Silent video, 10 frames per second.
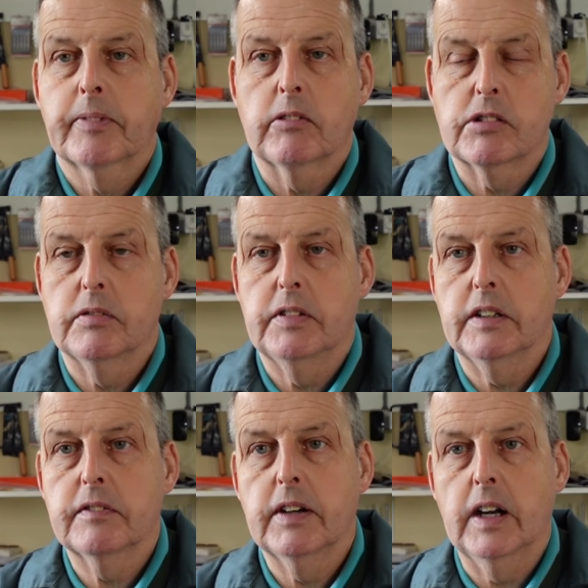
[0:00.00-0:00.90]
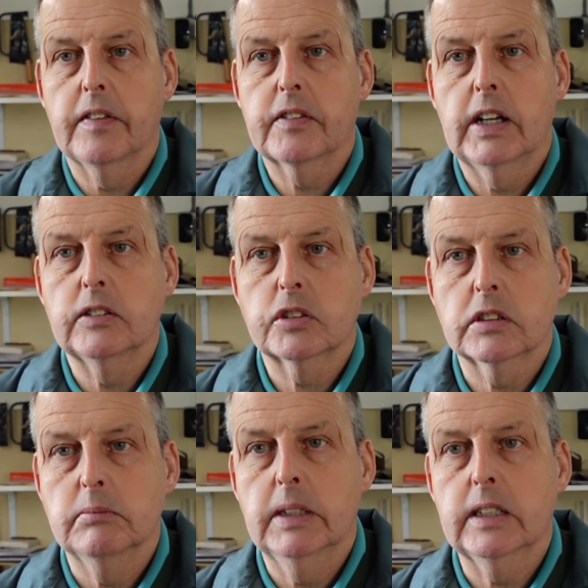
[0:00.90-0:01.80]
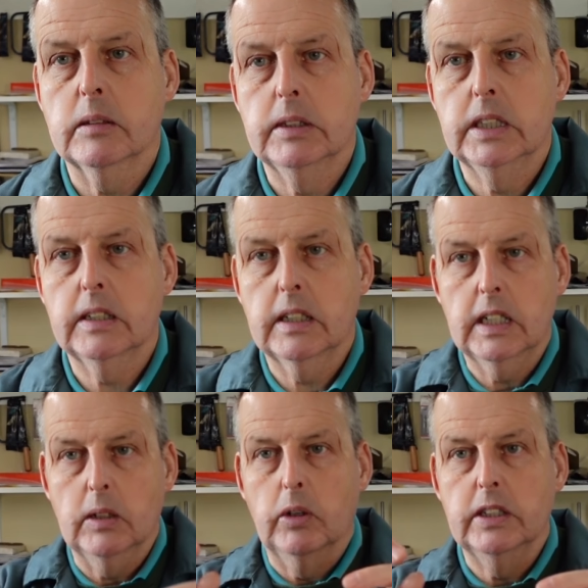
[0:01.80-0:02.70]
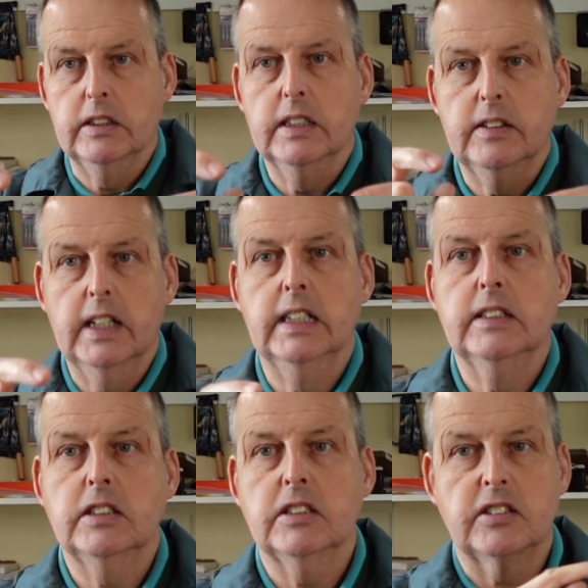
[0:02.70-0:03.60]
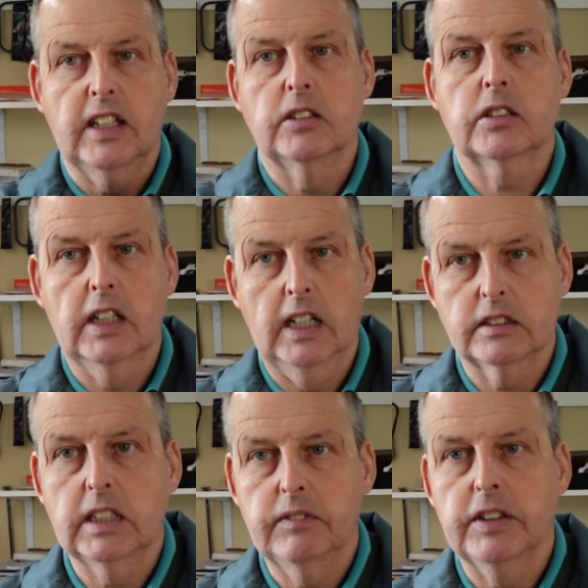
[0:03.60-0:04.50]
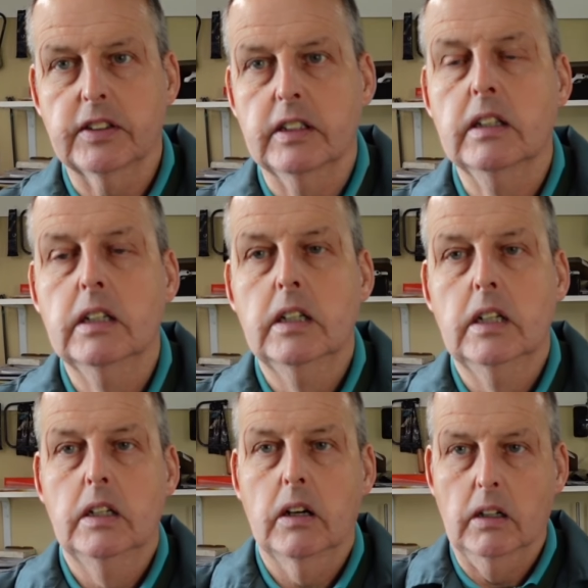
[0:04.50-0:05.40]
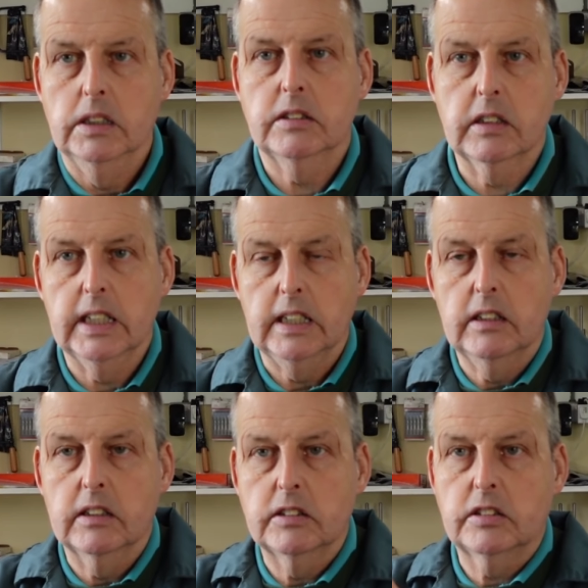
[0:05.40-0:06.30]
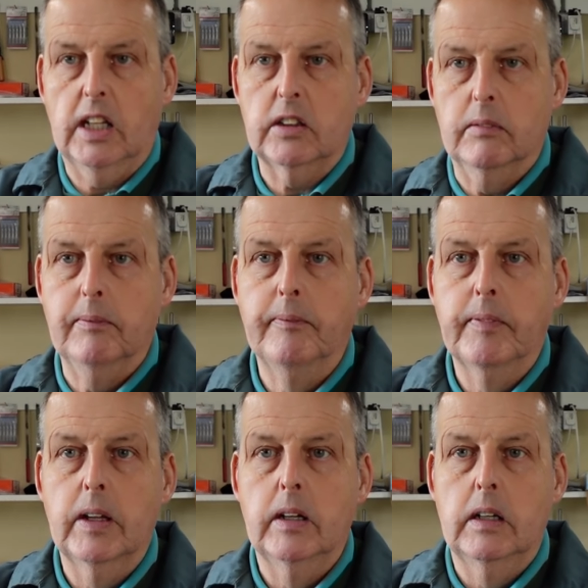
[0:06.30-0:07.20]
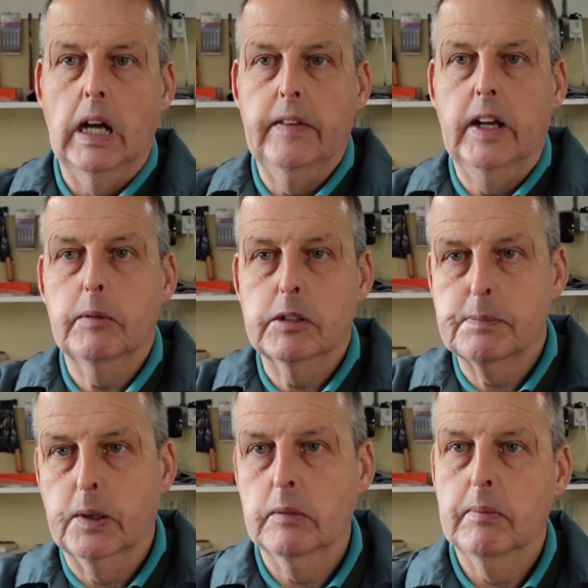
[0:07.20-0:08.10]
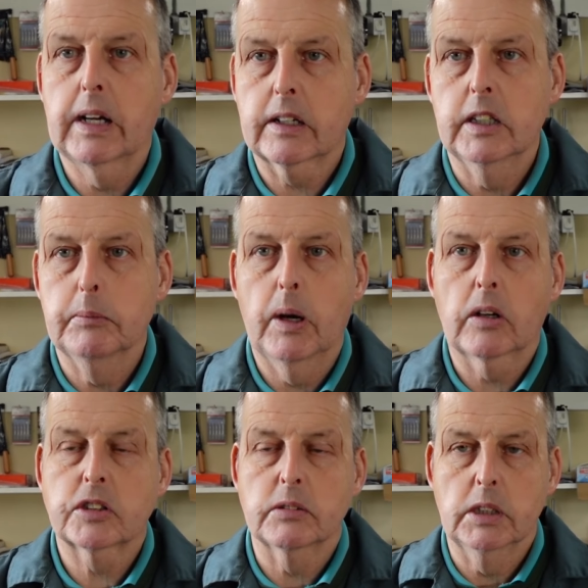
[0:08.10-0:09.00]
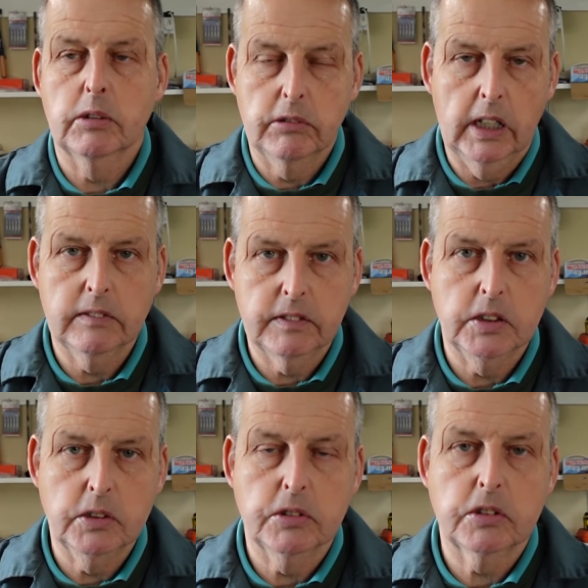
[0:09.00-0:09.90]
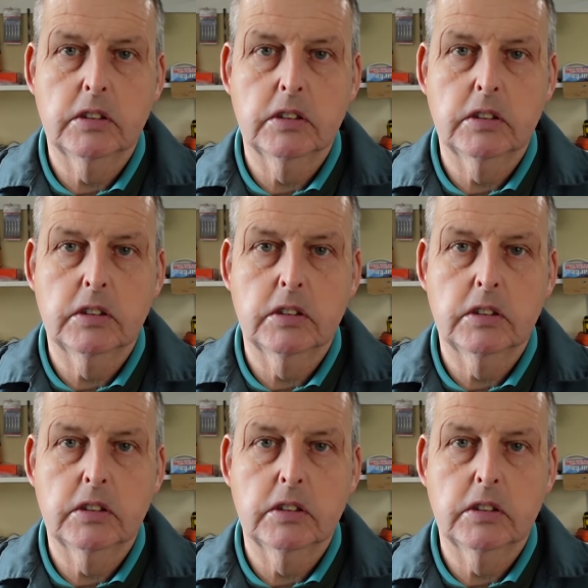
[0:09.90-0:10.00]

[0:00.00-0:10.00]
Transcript: which were very fine threads. So he made them, and what he did then is he centralized everything on his lathe, set them, and then he just put them back in the box so they were ready for use